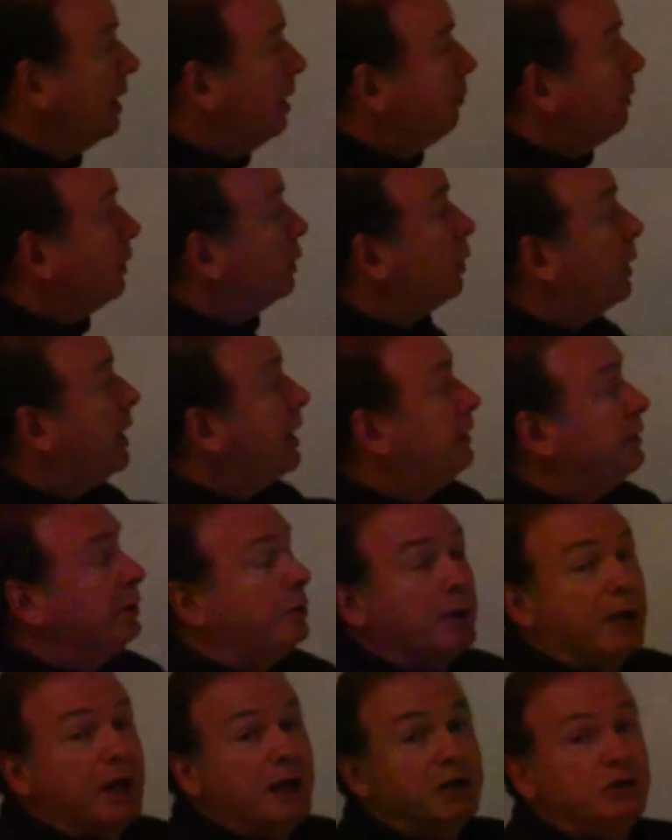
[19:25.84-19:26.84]
Between the
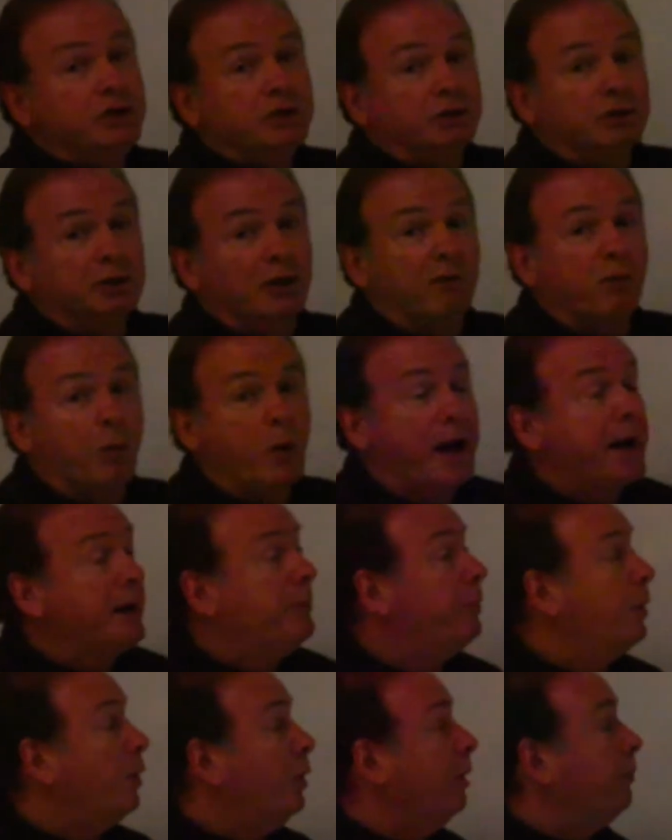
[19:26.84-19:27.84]
regions of white
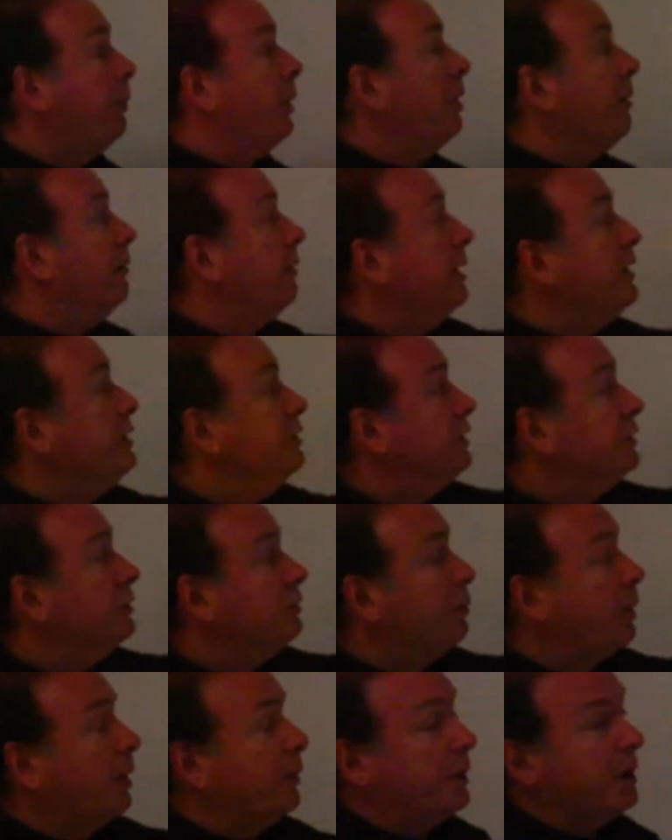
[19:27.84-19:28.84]
pulp are regions
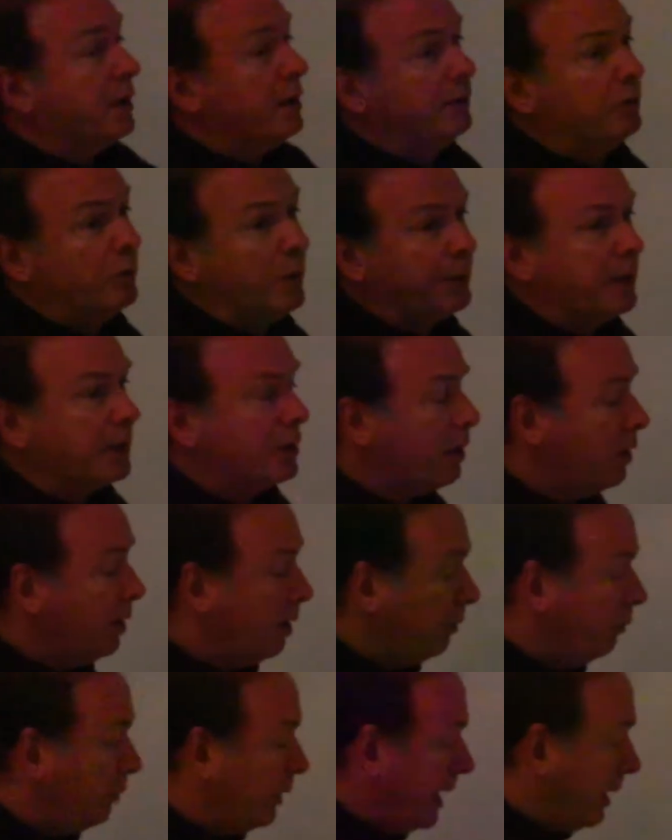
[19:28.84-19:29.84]
of what we
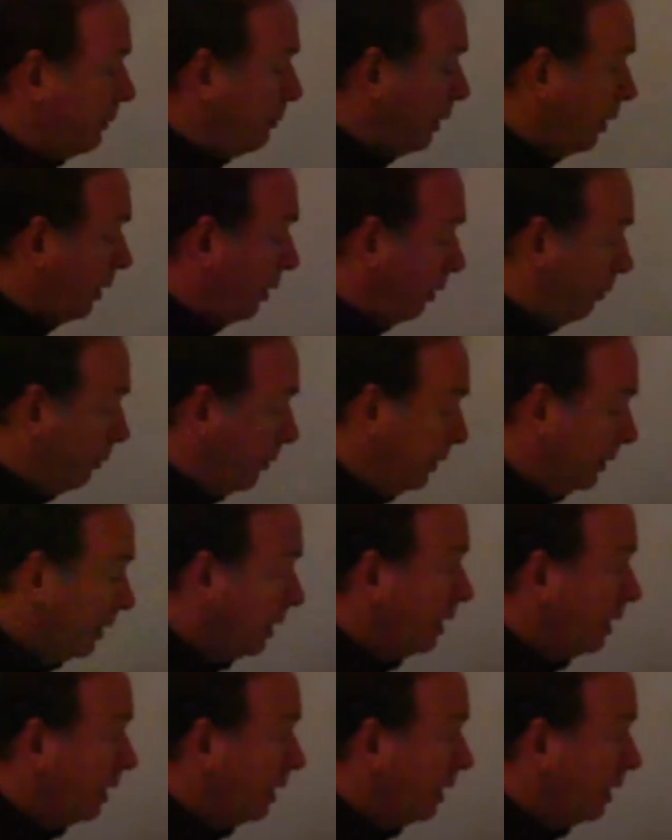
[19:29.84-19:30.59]
call red pulp.